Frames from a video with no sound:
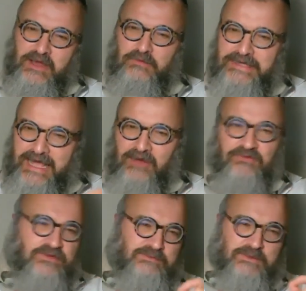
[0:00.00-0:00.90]
Renowned
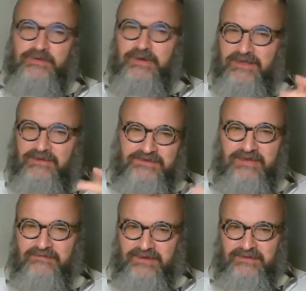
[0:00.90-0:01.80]
for his portrayal of
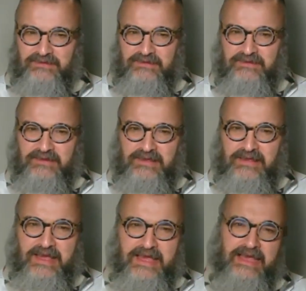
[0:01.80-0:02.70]
Tevye,
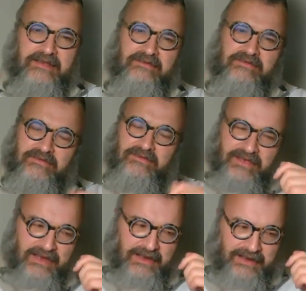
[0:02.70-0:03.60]
and
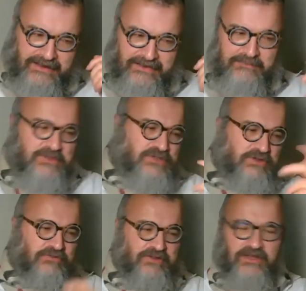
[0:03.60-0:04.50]
in the
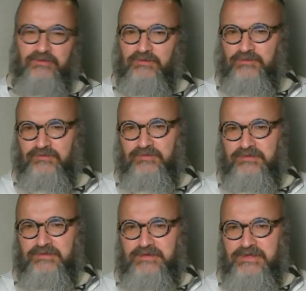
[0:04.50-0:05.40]
musical Fiddler on the
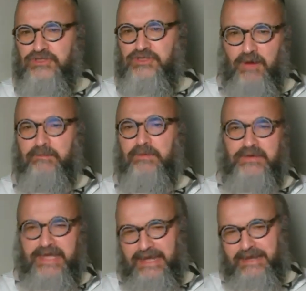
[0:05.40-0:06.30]
Roof,
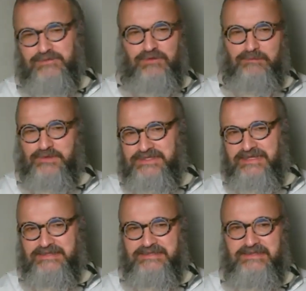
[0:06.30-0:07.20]
Topol came to
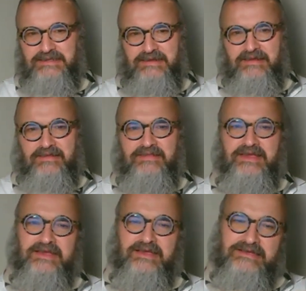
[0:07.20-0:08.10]
represent
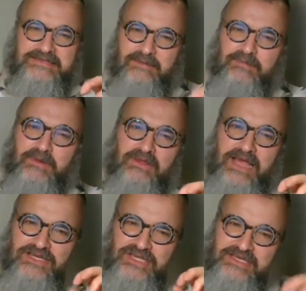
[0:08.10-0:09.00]
the
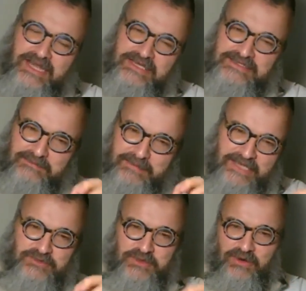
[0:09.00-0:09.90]
typical Ashkenazi
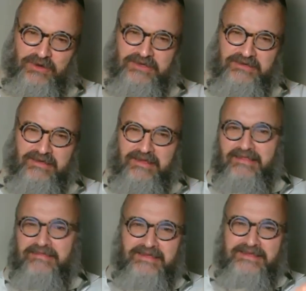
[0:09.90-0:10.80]
patriarch,
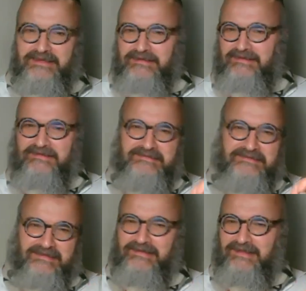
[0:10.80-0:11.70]
the
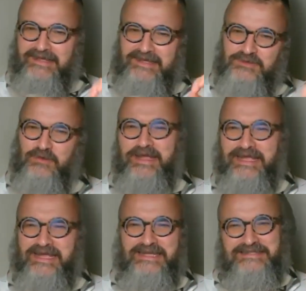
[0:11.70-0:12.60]
yiddle diddling his
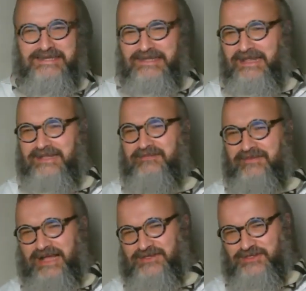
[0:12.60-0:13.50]
way into
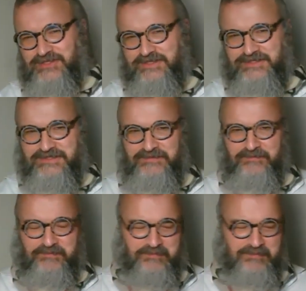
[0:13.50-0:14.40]
collective consciousness.